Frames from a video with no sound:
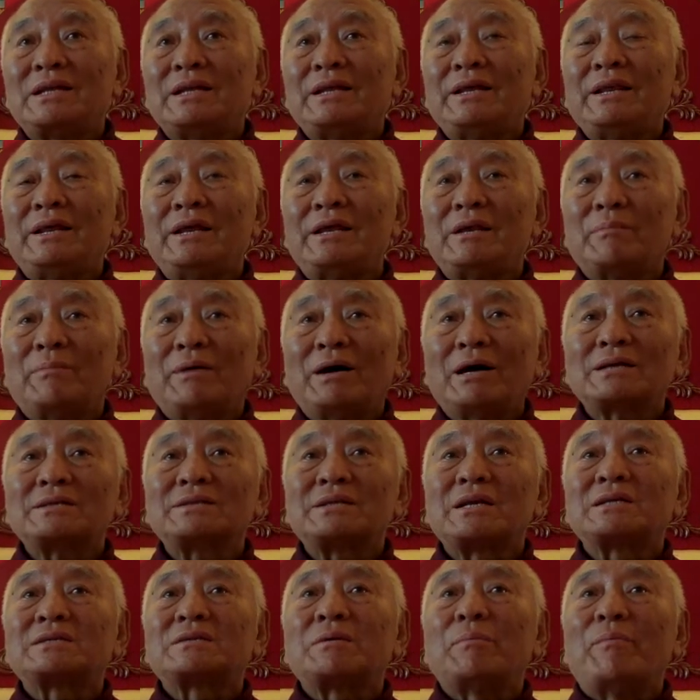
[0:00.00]
lineage
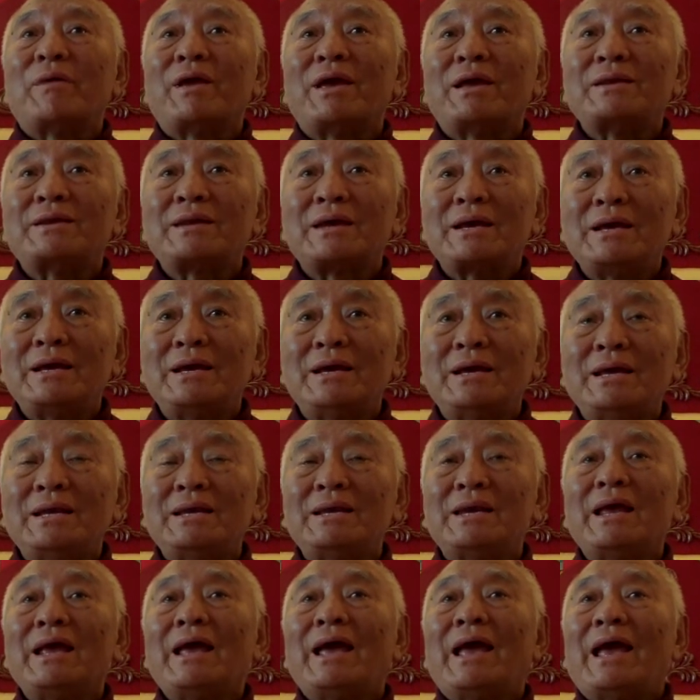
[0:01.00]
masters
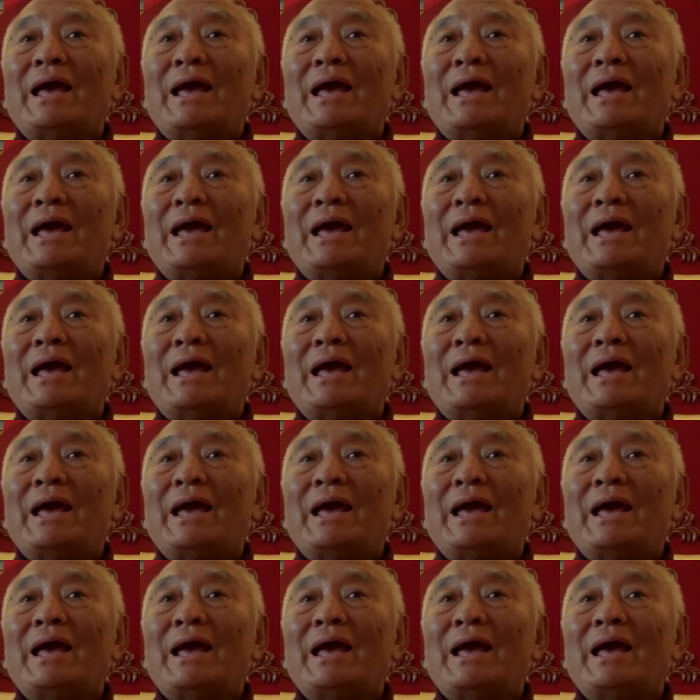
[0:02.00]
maintained,